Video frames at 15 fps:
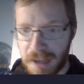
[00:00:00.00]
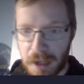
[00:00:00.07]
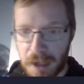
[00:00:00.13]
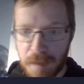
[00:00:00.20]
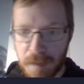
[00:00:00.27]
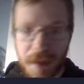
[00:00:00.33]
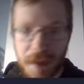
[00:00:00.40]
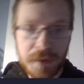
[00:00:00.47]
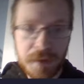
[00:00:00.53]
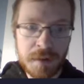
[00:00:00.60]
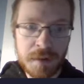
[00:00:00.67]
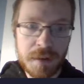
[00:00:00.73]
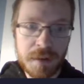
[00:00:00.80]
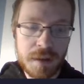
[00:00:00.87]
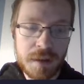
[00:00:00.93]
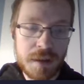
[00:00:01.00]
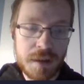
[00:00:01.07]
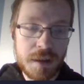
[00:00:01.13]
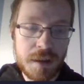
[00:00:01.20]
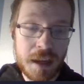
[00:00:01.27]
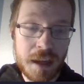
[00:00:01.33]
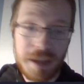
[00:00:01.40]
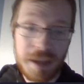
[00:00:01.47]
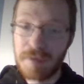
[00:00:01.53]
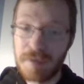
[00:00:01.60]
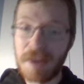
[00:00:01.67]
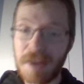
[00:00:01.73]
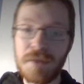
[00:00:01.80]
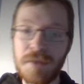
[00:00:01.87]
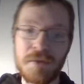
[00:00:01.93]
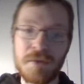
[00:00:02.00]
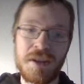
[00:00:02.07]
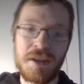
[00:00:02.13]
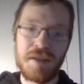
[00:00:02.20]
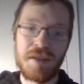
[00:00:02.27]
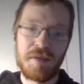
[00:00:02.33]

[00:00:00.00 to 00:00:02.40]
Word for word: Bandung. And it is Bandung. Nice.